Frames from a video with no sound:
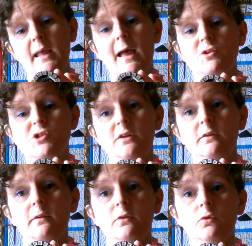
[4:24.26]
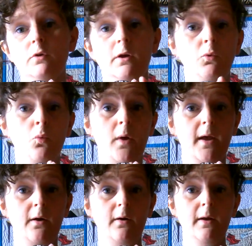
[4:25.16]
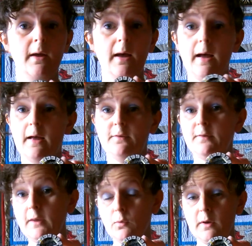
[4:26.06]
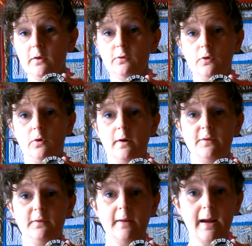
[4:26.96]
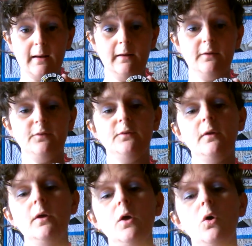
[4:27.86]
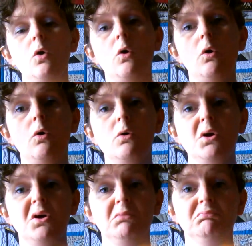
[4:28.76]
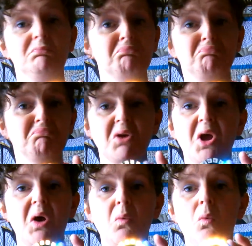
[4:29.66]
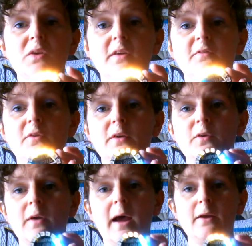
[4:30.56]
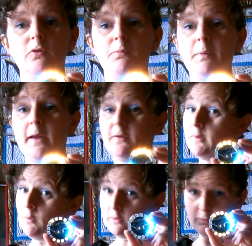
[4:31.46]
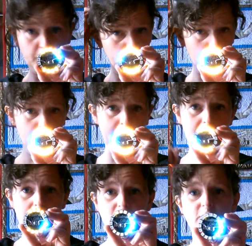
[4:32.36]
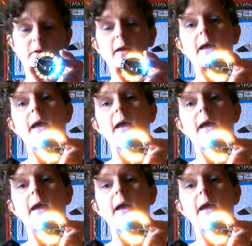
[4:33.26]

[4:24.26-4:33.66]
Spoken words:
gadget that you can wear as earrings or as a necklace or whatever other kind of place. I want to put it on a hat,